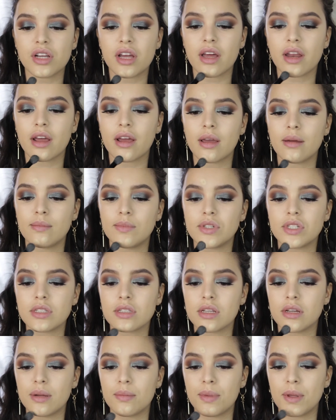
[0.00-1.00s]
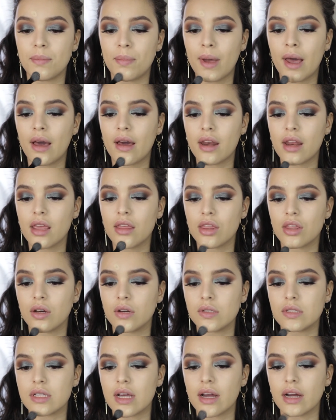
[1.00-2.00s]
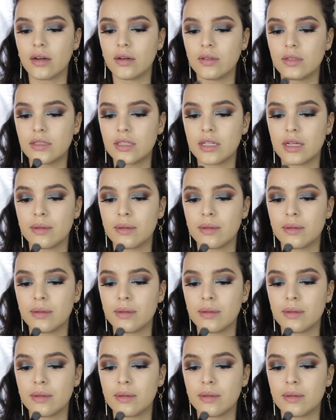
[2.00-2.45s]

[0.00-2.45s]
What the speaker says: and I'm just going to be patting those out